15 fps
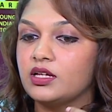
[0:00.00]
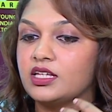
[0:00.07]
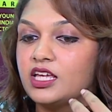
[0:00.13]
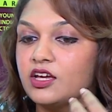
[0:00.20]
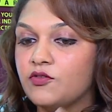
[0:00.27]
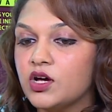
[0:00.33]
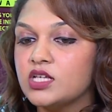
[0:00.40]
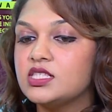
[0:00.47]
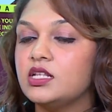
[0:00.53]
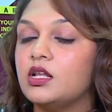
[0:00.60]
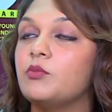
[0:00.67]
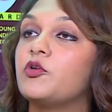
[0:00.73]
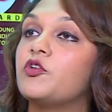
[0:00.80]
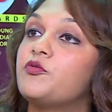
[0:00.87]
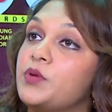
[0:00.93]
give us the
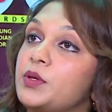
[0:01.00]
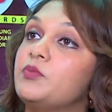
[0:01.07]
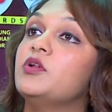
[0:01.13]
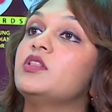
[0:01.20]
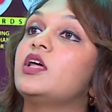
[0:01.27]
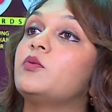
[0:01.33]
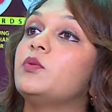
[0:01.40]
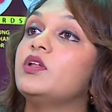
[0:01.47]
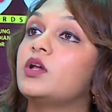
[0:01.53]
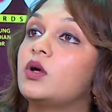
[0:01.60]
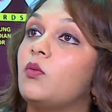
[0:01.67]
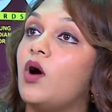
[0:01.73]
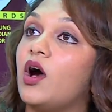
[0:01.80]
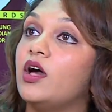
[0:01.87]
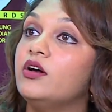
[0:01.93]
number of people that we
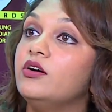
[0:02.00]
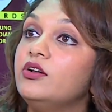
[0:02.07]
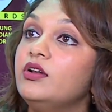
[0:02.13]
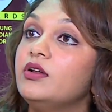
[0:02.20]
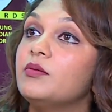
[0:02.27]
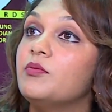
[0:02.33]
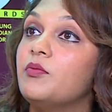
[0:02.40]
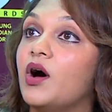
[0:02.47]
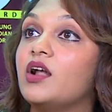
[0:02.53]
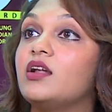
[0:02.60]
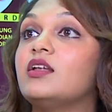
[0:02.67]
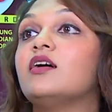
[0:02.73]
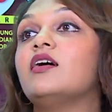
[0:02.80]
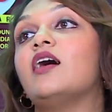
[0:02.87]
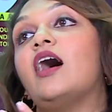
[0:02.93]
require,
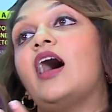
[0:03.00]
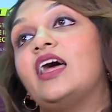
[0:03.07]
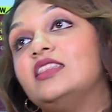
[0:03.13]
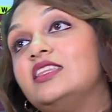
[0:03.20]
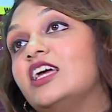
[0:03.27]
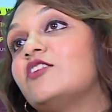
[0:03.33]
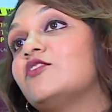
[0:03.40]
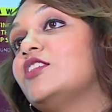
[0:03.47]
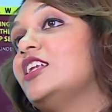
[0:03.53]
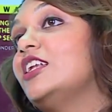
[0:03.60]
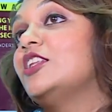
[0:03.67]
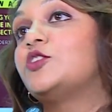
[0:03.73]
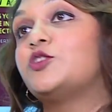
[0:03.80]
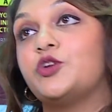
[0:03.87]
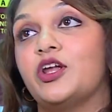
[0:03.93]
but at the end of the
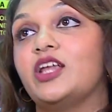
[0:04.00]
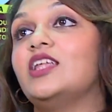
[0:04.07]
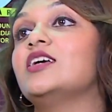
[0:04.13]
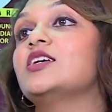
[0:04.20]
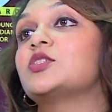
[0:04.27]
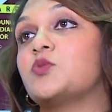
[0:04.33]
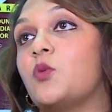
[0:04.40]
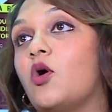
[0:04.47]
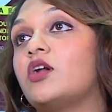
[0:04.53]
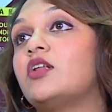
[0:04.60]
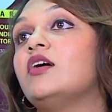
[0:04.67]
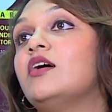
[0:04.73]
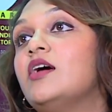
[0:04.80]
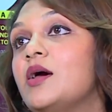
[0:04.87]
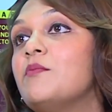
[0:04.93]
day, training is what
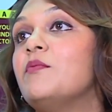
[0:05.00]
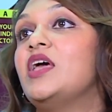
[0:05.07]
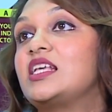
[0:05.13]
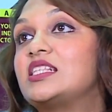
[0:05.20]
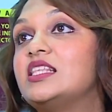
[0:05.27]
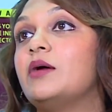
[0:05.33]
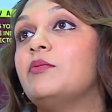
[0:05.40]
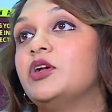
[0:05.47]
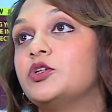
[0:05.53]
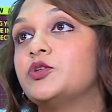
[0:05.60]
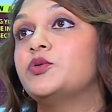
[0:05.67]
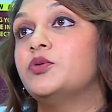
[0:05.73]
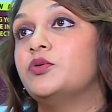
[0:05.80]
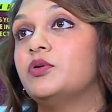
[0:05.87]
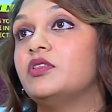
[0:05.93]
makes them
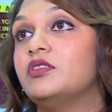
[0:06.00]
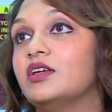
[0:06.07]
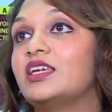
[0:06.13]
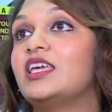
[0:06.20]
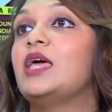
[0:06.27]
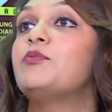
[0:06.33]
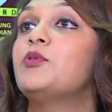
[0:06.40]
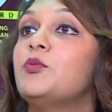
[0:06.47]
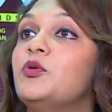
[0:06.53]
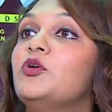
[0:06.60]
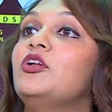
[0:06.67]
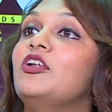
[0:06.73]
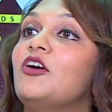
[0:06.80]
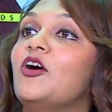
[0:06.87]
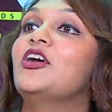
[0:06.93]
into the
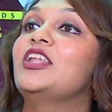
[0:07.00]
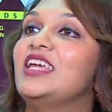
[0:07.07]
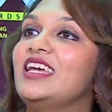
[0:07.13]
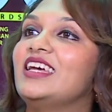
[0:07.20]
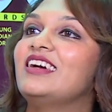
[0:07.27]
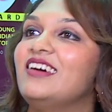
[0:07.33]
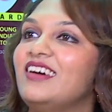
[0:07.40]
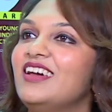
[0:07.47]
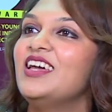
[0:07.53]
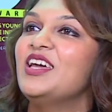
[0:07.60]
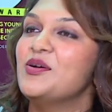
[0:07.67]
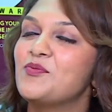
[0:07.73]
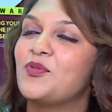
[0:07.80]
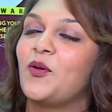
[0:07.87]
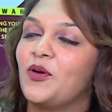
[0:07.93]
capable earning
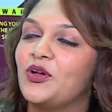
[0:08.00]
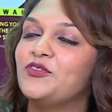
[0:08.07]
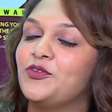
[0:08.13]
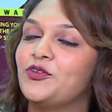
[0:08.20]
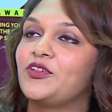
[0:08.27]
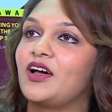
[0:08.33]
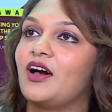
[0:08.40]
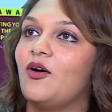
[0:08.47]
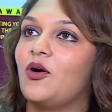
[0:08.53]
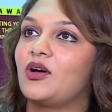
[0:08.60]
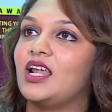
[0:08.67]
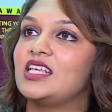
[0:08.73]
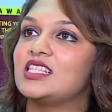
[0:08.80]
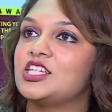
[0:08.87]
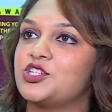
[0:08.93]
employee for the
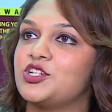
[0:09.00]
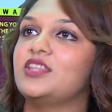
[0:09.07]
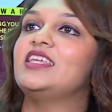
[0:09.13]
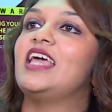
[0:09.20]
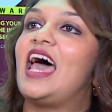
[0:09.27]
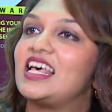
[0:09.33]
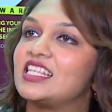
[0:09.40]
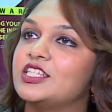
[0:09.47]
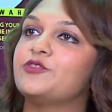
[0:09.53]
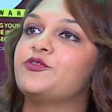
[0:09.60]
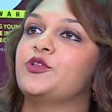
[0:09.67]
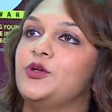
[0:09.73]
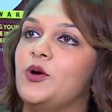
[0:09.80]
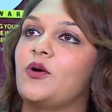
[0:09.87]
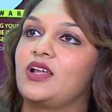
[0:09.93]
organization and the asset
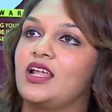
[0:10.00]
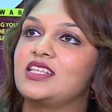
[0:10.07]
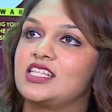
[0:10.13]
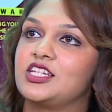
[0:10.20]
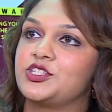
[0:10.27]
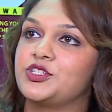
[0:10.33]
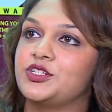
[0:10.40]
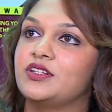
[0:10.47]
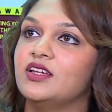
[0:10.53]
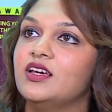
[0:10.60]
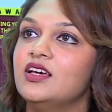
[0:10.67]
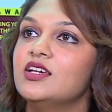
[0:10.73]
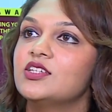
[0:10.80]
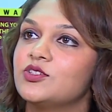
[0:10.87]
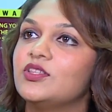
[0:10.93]
for the organization.
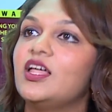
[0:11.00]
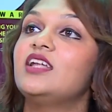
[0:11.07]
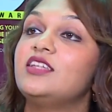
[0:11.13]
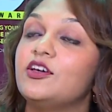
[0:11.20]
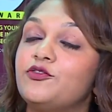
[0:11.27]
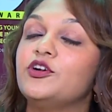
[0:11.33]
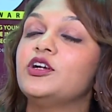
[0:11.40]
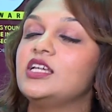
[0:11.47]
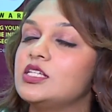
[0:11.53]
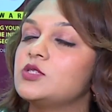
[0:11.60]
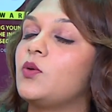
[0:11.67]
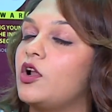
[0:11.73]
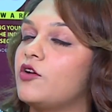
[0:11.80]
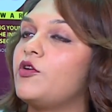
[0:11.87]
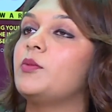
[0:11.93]
So that definitely is
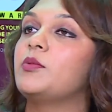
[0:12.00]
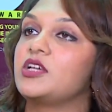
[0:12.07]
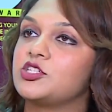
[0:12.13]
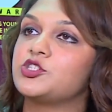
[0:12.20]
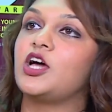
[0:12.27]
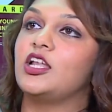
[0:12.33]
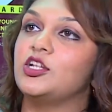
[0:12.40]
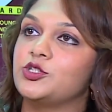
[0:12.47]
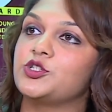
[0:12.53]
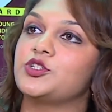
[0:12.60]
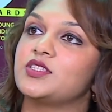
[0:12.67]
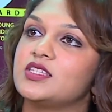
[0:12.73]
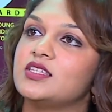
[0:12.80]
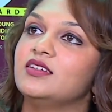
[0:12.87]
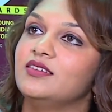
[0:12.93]
one of our biggest challenges.